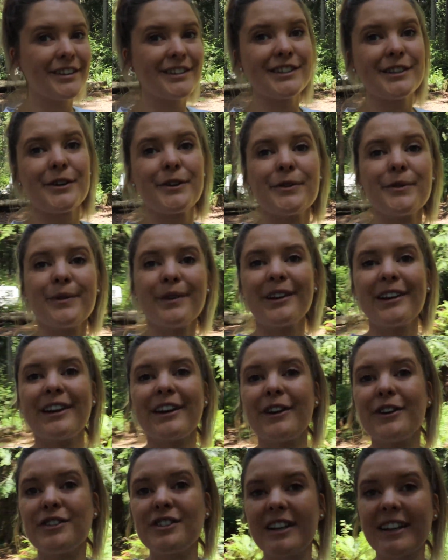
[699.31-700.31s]
So we're gonna
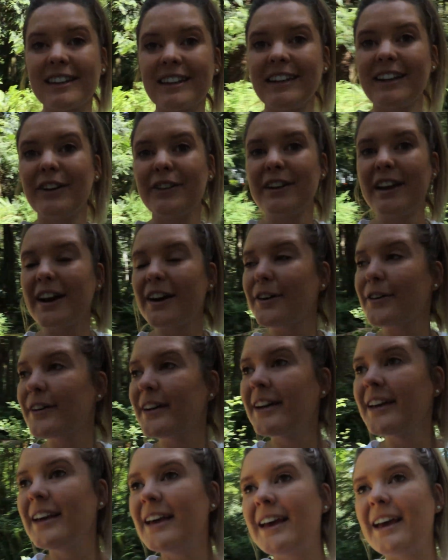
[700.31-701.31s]
go check that out now
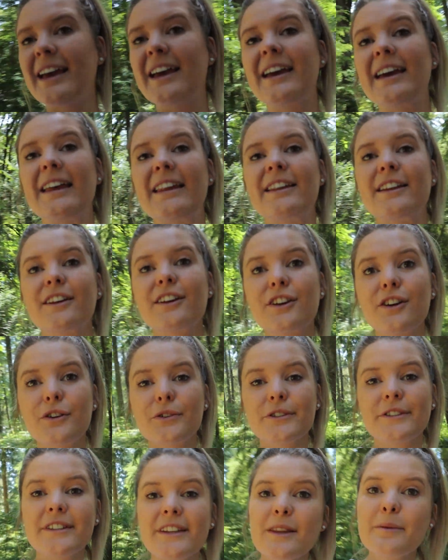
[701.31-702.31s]
and go
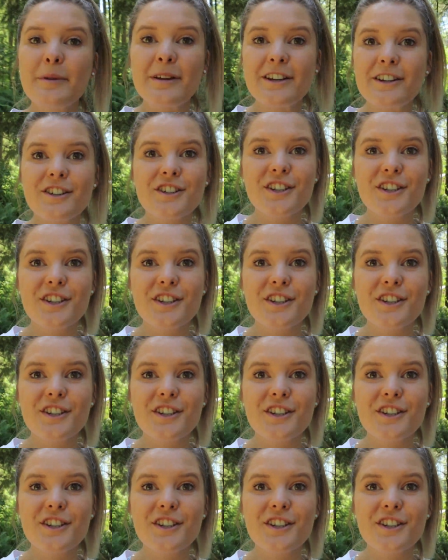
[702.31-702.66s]
see the beach.